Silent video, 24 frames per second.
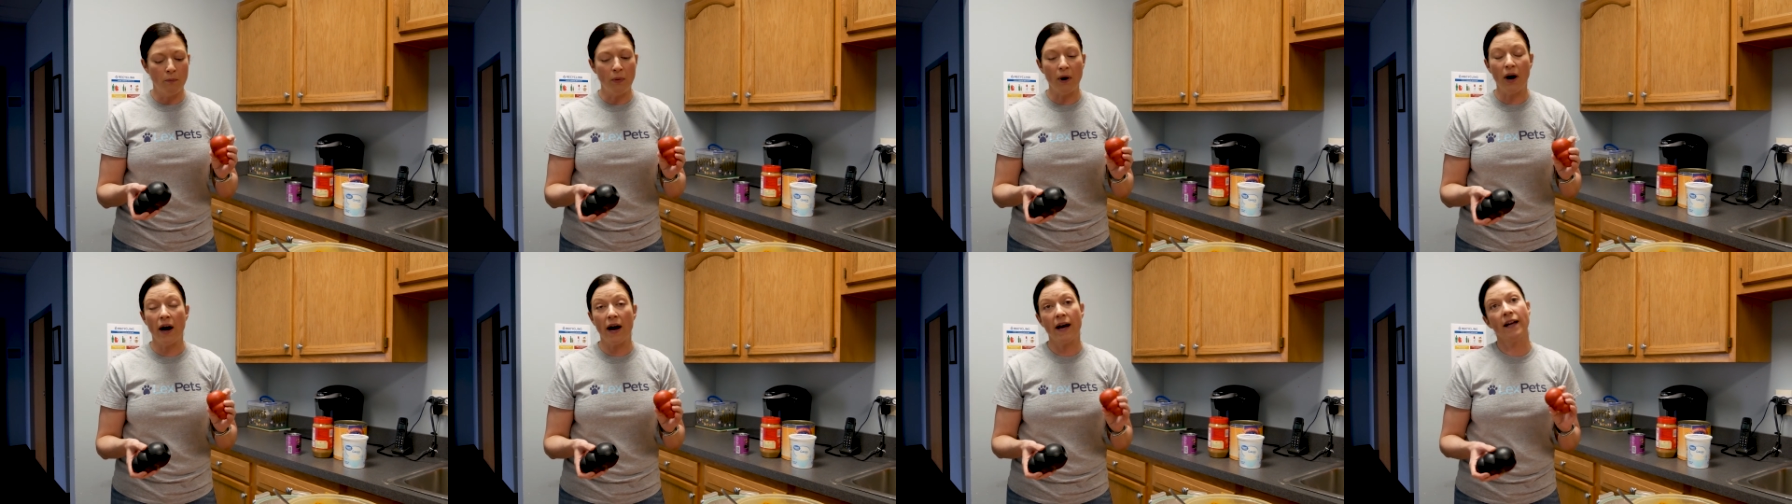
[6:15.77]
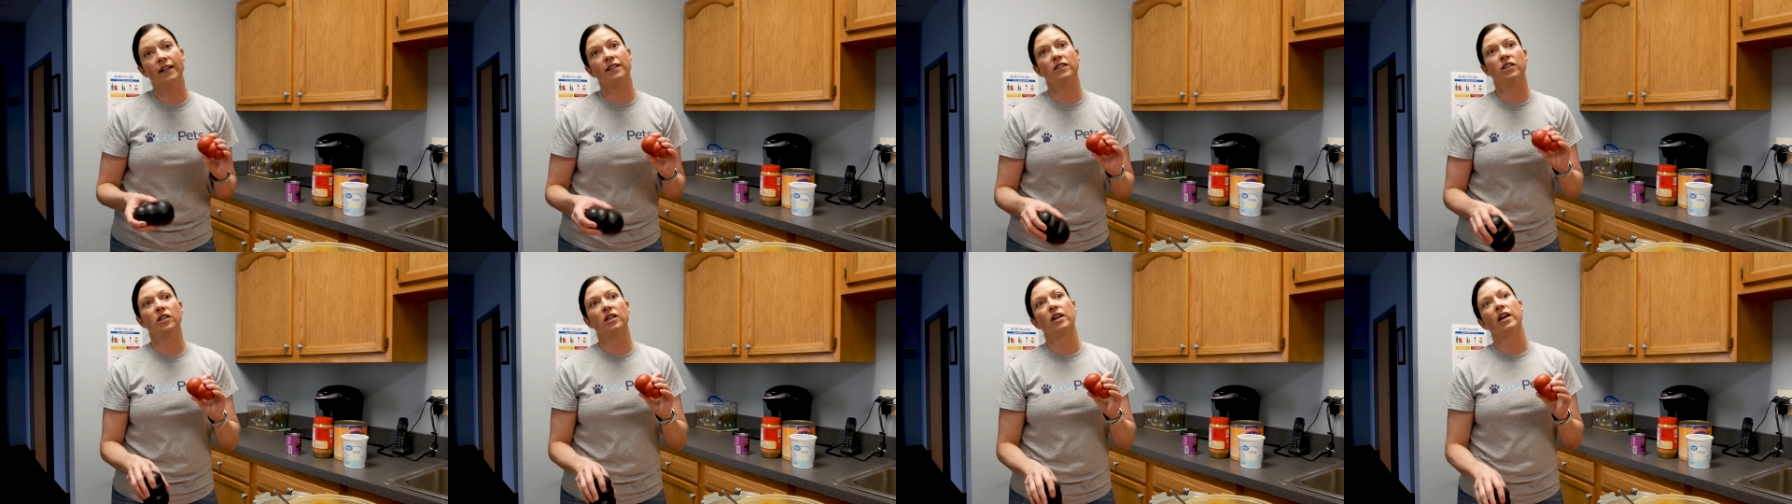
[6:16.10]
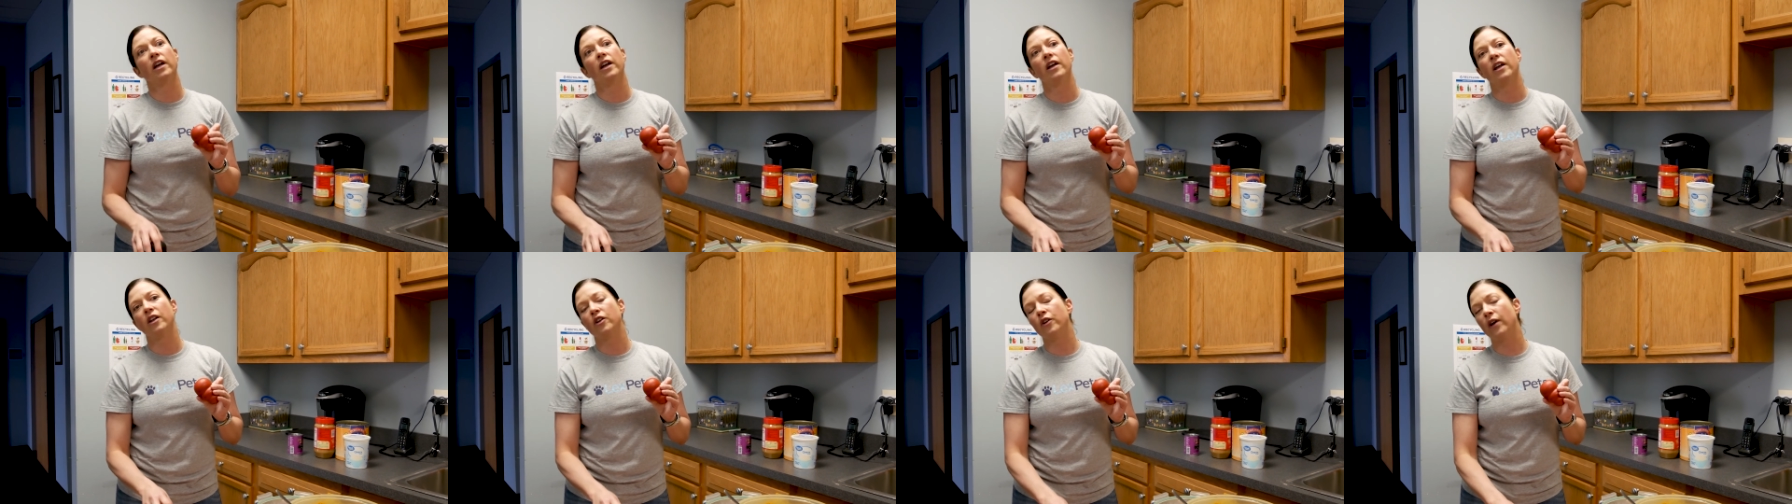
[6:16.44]
but
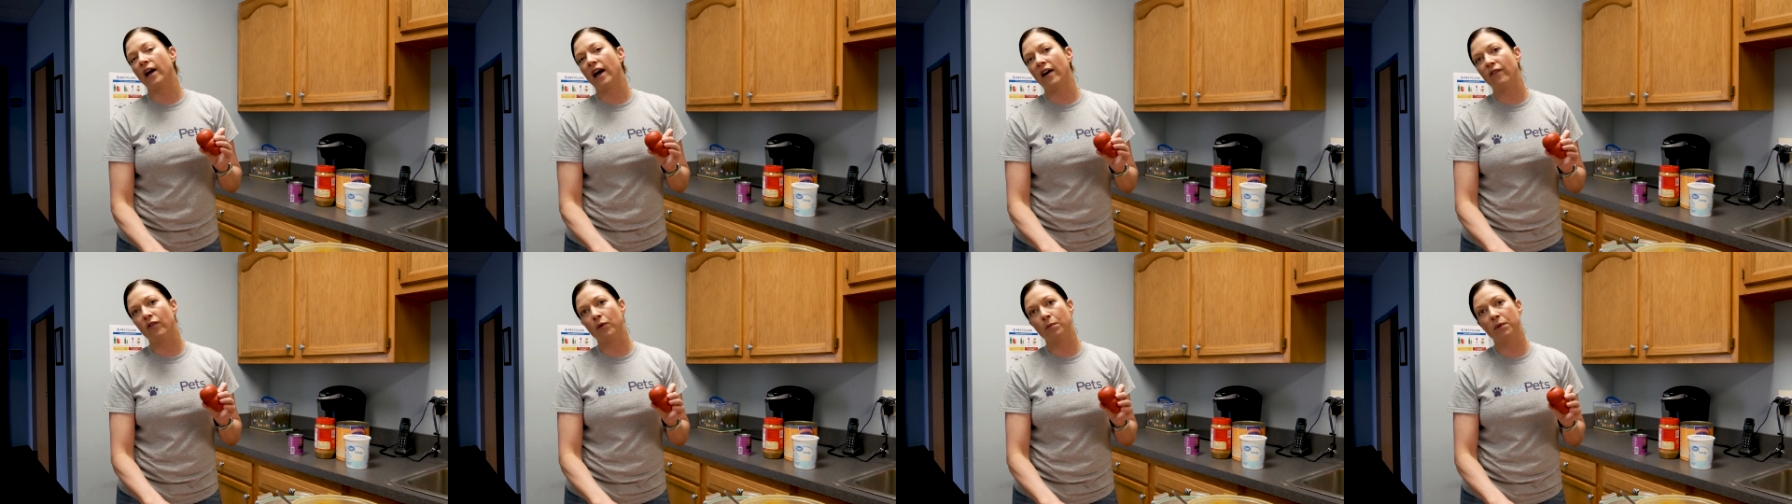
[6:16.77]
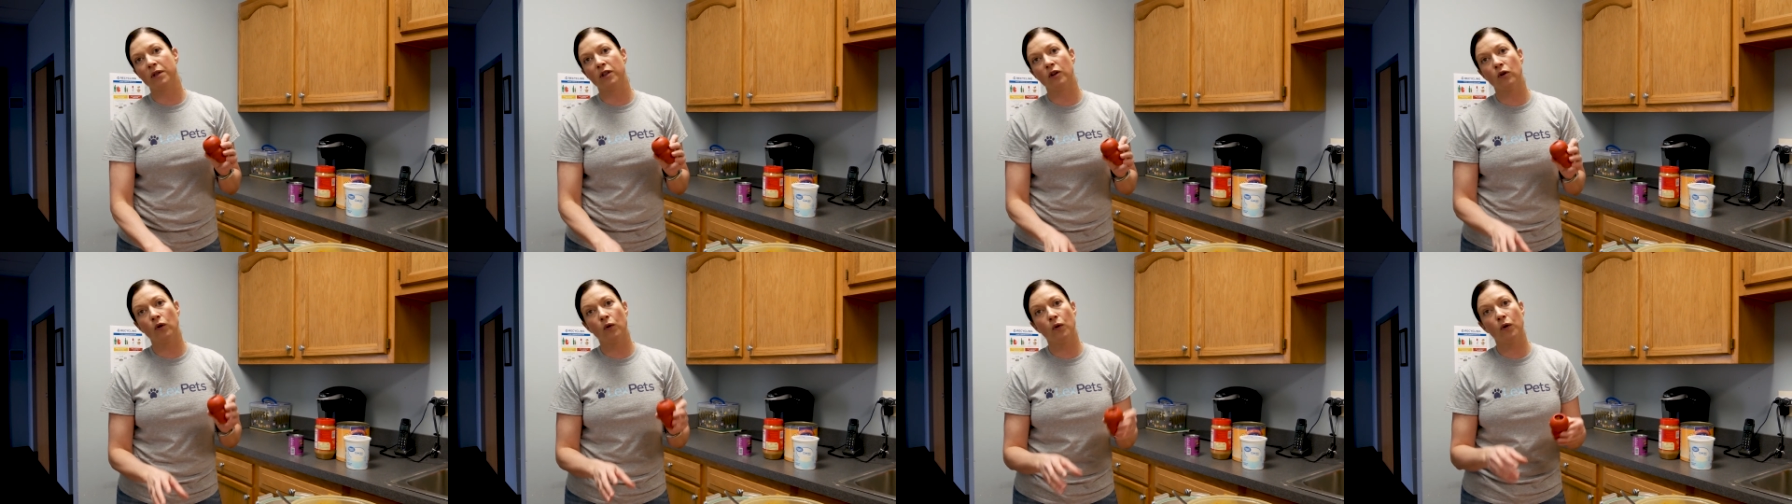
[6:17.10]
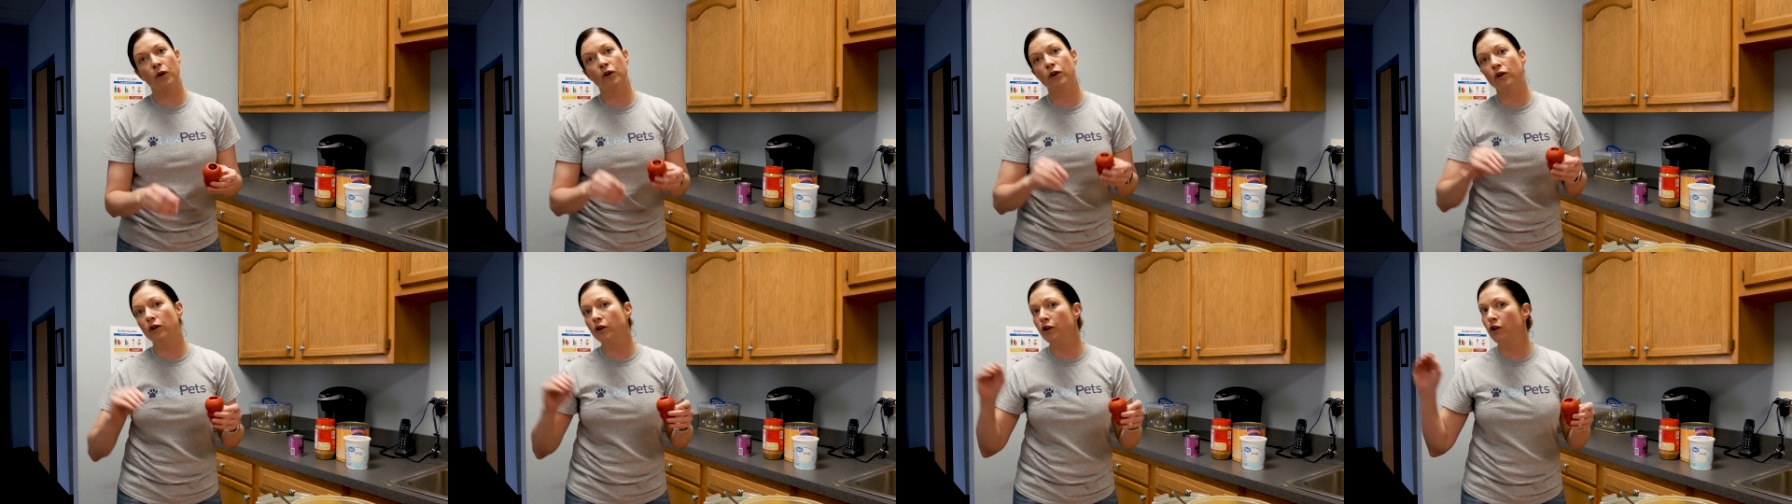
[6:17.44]
you have them in the
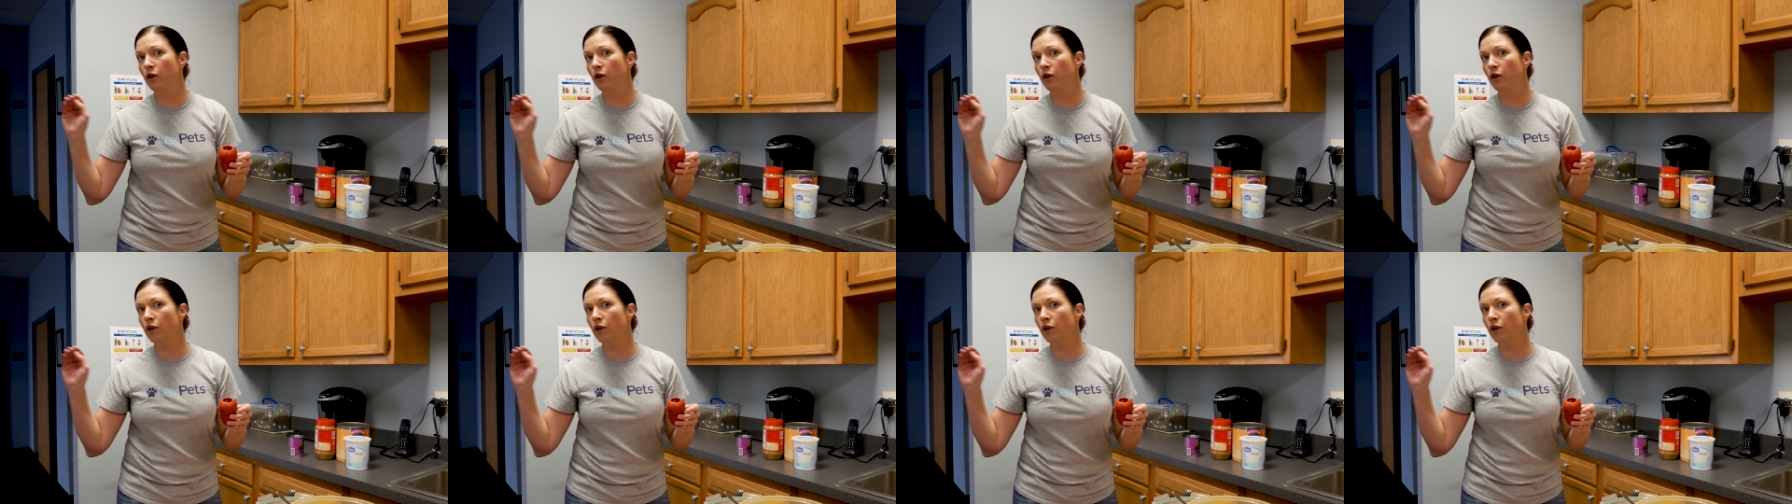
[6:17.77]
corner,